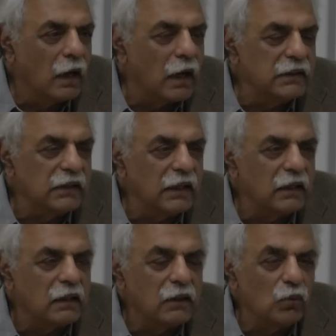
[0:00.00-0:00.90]
I
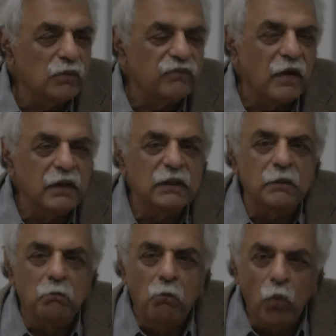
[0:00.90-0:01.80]
think you'll find
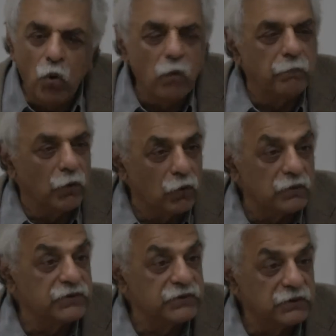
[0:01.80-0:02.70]
that more
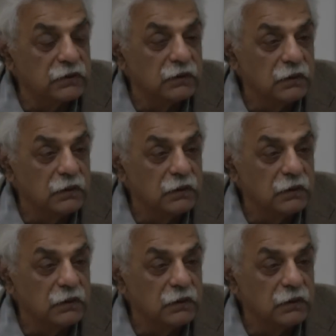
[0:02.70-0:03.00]
books